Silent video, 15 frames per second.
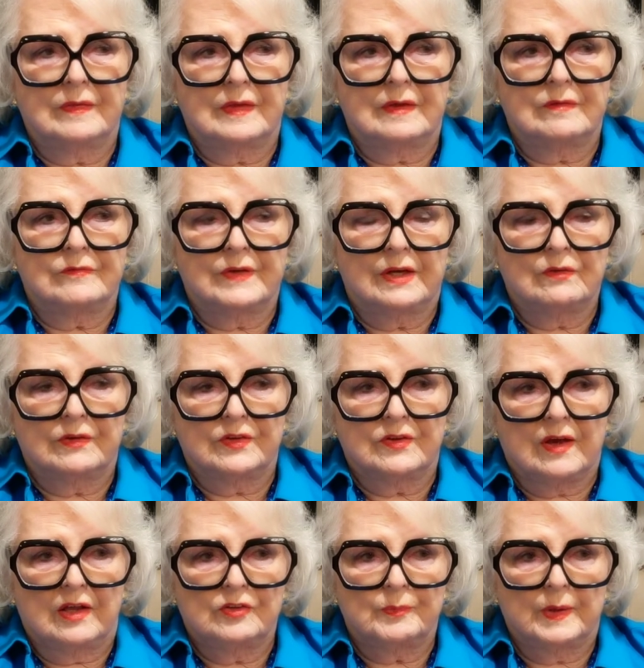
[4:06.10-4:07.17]
the
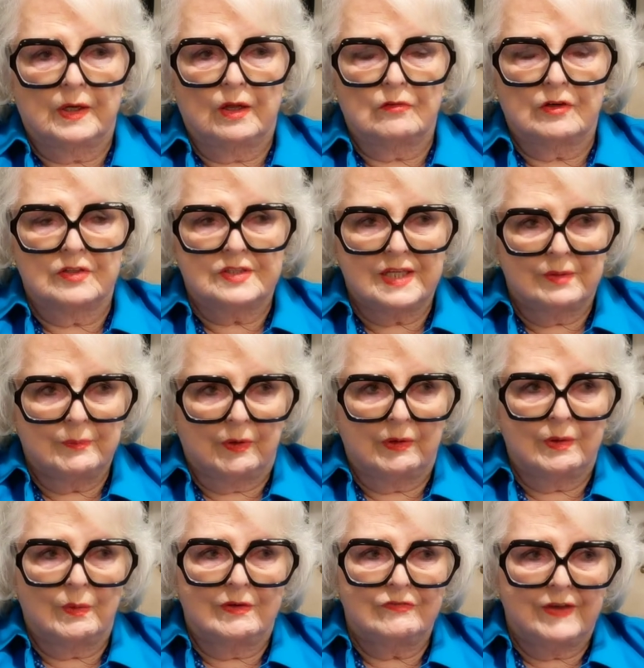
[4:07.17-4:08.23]
Veterans Hospital over in
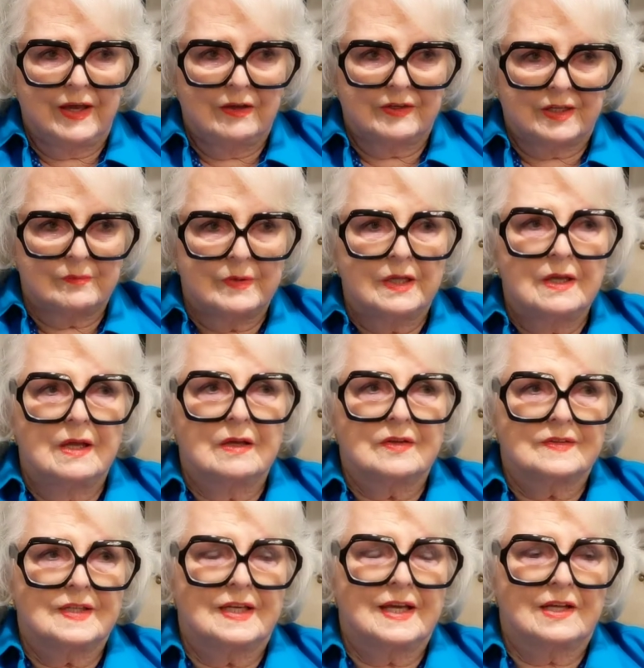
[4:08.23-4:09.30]
Temple, and we found him
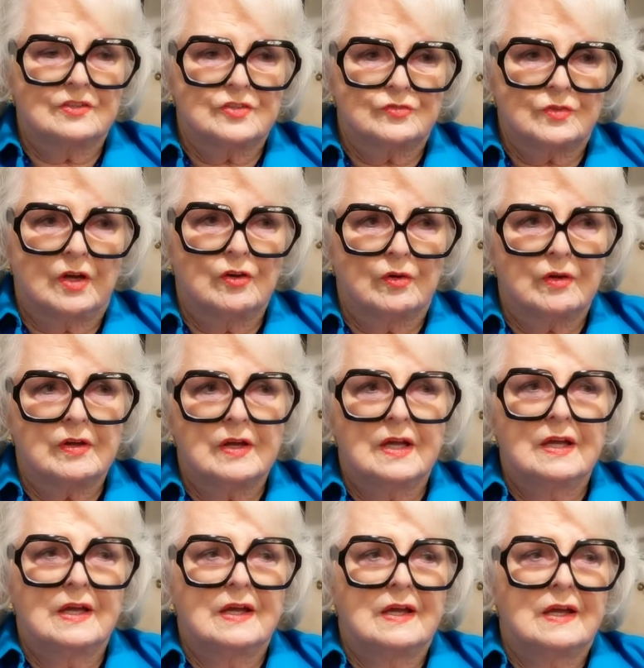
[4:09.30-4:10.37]
because he'd had a stroke.
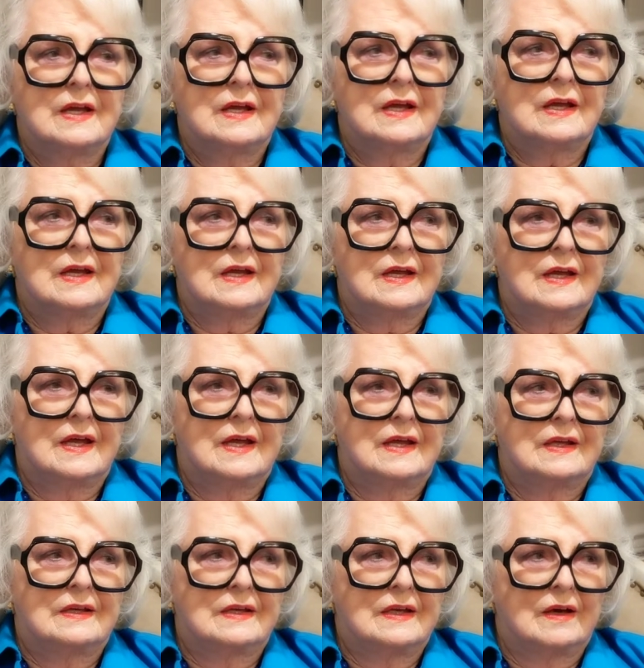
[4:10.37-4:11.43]

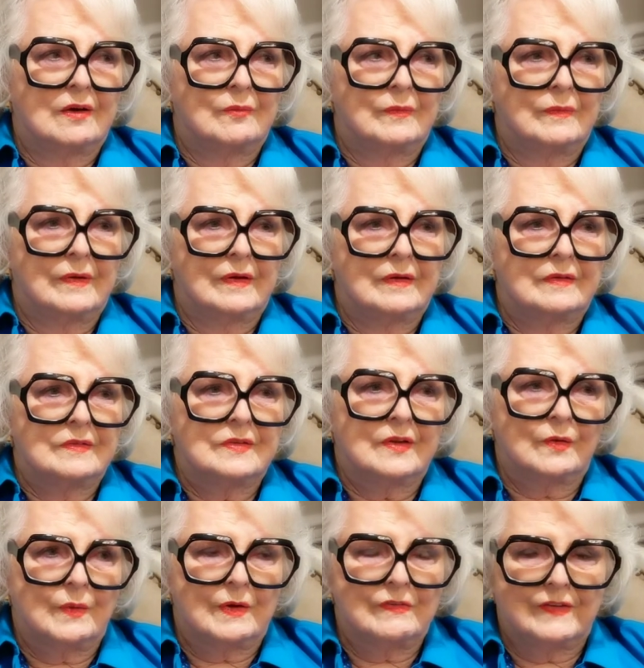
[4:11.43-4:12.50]
And
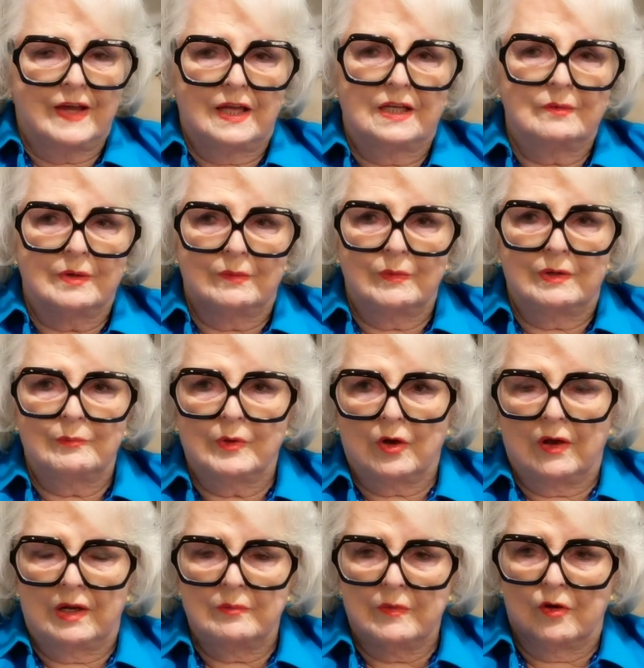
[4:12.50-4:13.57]
so we found him, and we
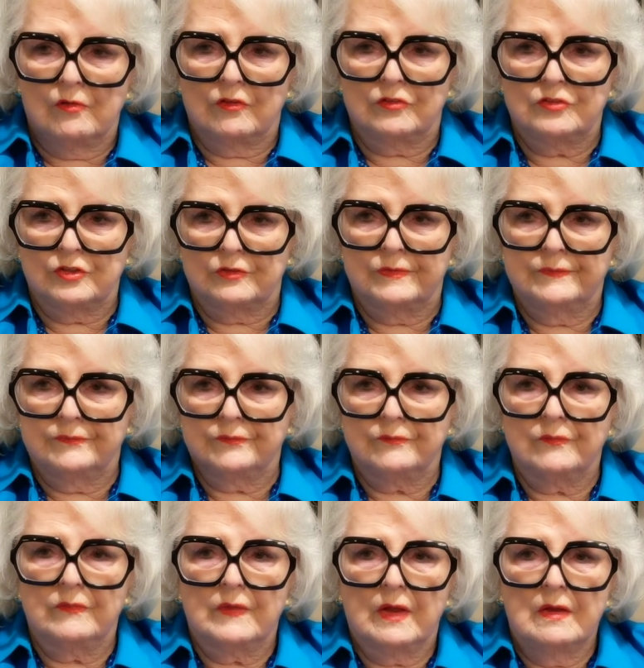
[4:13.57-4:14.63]
brought him over to
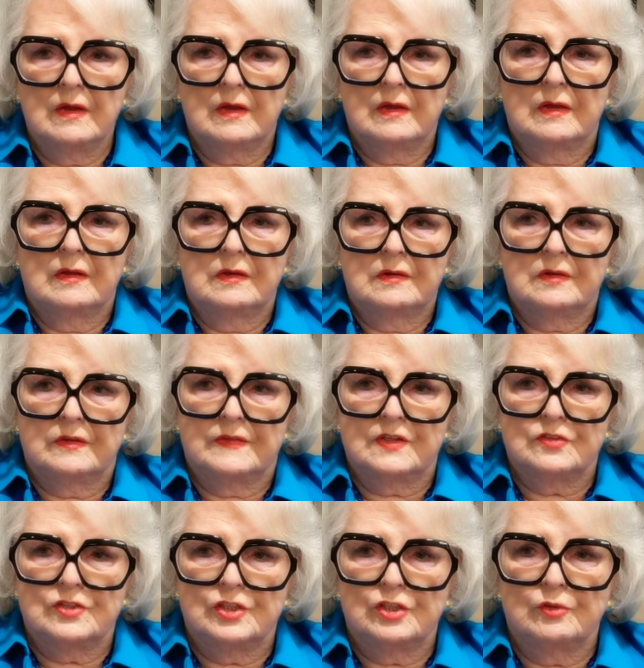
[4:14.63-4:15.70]

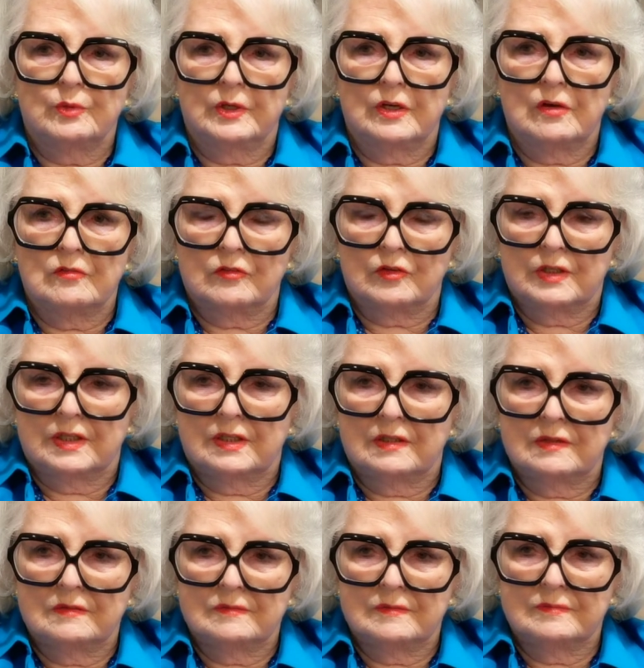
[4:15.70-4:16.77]
this new one over
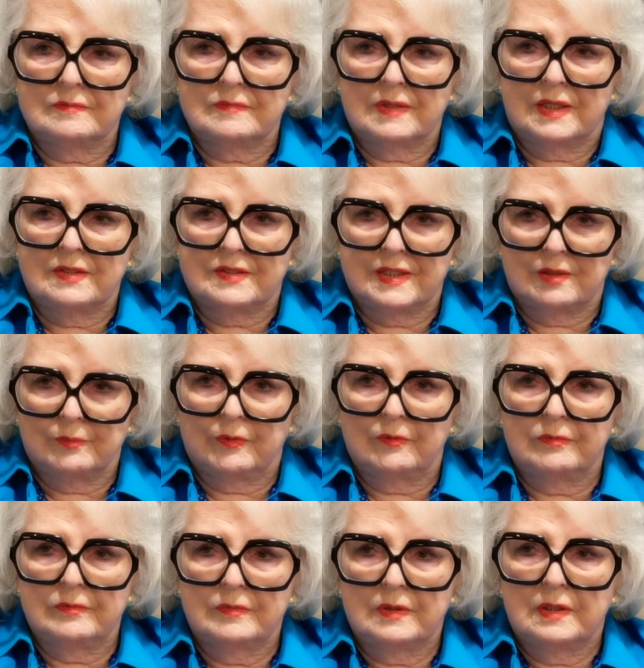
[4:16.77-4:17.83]
in
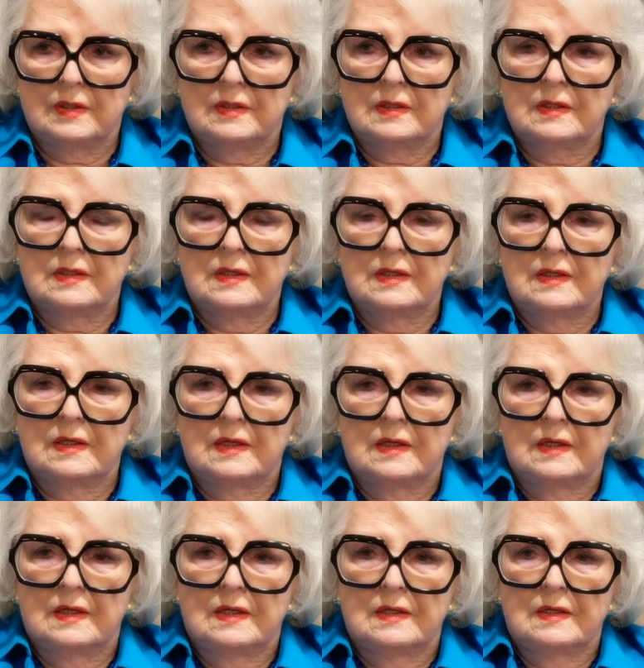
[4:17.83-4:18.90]
Temple.
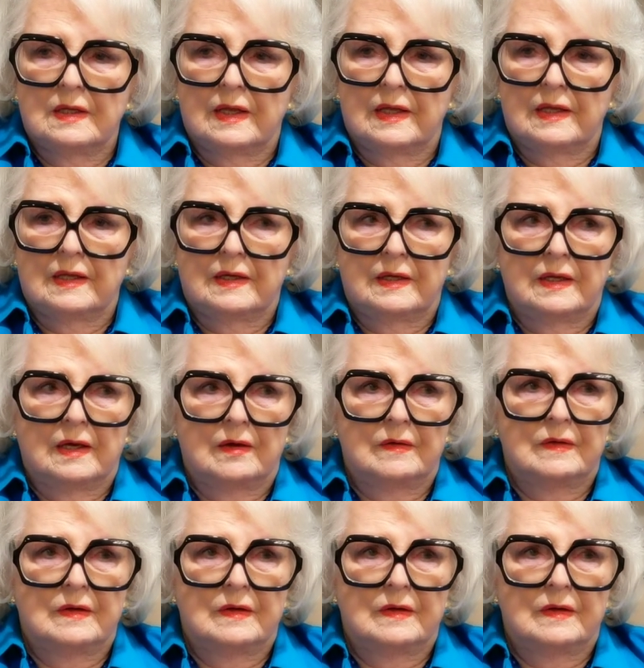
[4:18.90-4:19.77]
And